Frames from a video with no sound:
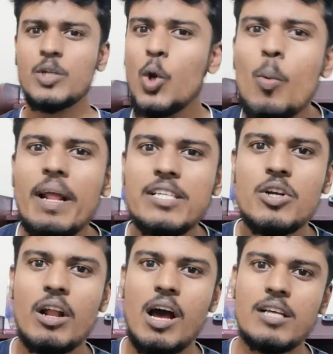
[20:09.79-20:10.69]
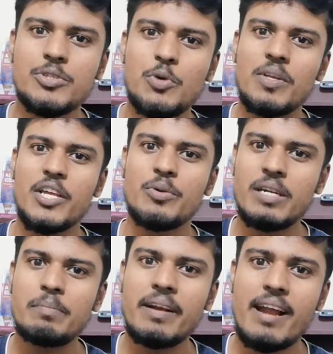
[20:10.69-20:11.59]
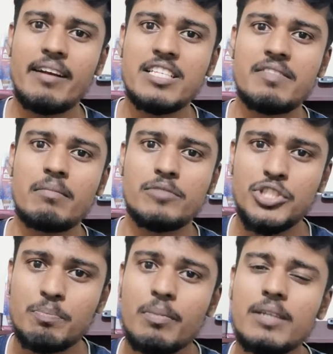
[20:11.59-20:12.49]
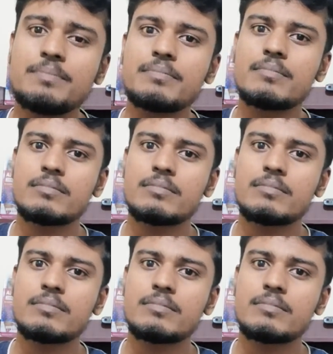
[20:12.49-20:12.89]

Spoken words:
Nobody is going to ask you whether you did pediatrics from JIPMER